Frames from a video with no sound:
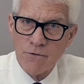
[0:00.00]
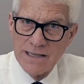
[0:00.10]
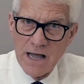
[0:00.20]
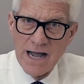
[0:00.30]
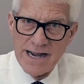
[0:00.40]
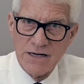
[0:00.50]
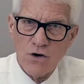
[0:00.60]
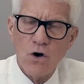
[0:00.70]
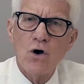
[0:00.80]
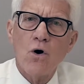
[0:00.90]
relied
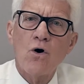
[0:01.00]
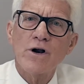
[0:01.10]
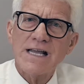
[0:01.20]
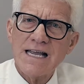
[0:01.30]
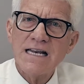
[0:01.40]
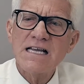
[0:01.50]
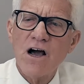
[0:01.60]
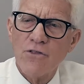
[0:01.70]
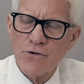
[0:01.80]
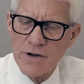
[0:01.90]
on any
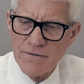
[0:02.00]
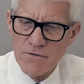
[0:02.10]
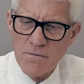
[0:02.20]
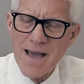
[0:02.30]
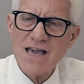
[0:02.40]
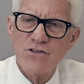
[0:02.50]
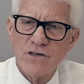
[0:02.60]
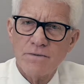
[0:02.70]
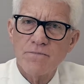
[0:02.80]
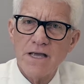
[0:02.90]
other
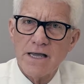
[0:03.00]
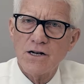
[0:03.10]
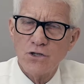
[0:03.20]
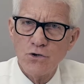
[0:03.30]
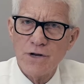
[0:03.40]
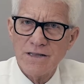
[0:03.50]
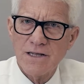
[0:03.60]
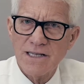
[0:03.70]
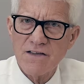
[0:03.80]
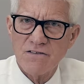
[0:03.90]
information, including
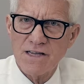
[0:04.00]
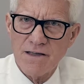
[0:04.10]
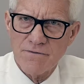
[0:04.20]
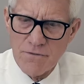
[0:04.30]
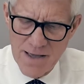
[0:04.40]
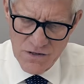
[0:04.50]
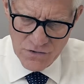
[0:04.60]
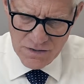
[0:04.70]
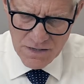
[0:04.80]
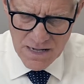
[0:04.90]
the listing
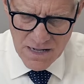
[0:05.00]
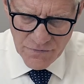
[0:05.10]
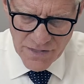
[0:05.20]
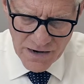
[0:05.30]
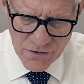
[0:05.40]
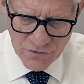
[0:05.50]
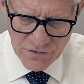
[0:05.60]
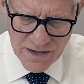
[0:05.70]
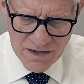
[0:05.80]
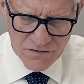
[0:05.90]
information. Theirs
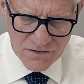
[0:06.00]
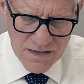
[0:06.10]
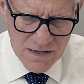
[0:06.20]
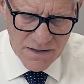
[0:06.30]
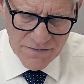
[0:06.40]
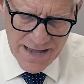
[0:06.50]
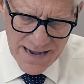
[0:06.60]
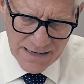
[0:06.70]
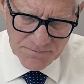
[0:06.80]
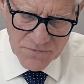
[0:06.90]
says
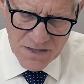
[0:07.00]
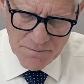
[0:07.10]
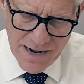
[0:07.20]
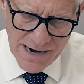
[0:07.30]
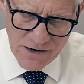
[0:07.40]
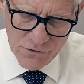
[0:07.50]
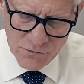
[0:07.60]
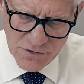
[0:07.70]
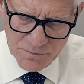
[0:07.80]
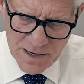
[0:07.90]
that buyer is
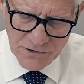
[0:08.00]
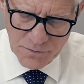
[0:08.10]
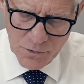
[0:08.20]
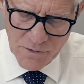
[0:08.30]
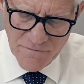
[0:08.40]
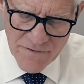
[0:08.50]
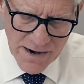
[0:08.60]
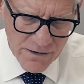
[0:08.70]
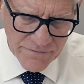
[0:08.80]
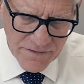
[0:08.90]
responsible to
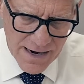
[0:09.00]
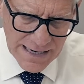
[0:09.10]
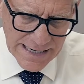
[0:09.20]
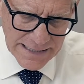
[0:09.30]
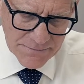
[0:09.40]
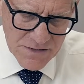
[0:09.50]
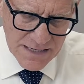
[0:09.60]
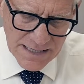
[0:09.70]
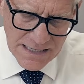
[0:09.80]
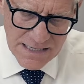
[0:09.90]
verify
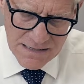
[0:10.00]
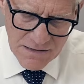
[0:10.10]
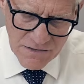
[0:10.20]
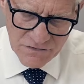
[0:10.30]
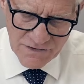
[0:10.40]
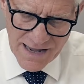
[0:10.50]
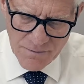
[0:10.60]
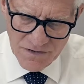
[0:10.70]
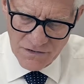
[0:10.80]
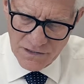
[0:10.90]
any
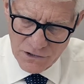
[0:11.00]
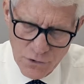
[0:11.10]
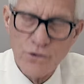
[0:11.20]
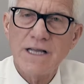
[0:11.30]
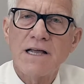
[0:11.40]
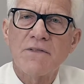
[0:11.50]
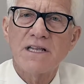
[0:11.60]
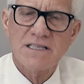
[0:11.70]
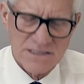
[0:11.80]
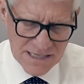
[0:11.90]
statements, including in the
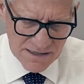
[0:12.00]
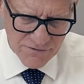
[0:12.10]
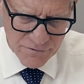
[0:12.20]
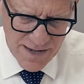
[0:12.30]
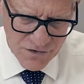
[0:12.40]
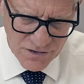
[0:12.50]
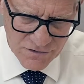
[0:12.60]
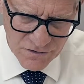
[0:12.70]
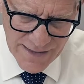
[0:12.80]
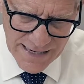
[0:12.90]
listing information.
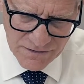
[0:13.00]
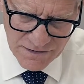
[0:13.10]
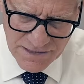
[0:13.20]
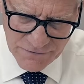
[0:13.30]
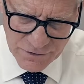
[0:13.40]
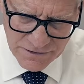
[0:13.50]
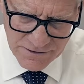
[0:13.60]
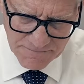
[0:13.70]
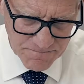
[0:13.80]
So that is a difference.